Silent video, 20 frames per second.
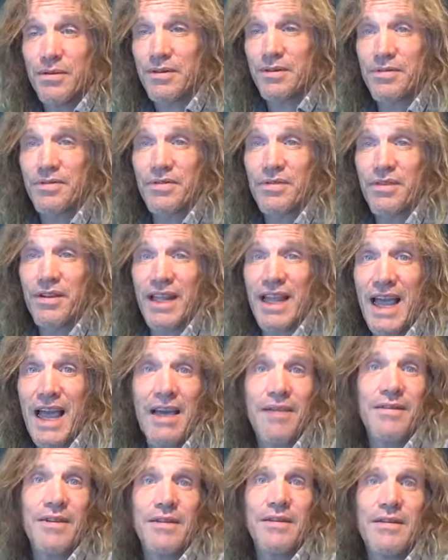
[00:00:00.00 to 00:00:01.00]
and you certainly
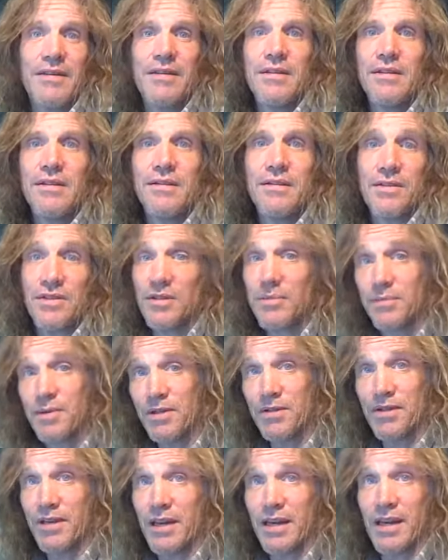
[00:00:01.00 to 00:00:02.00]
haven't
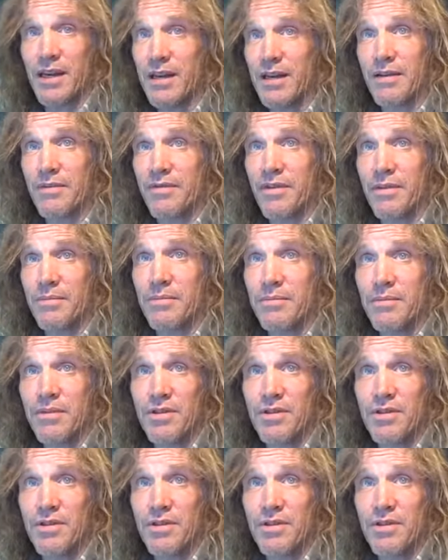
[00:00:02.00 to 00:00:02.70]
disputed any of them.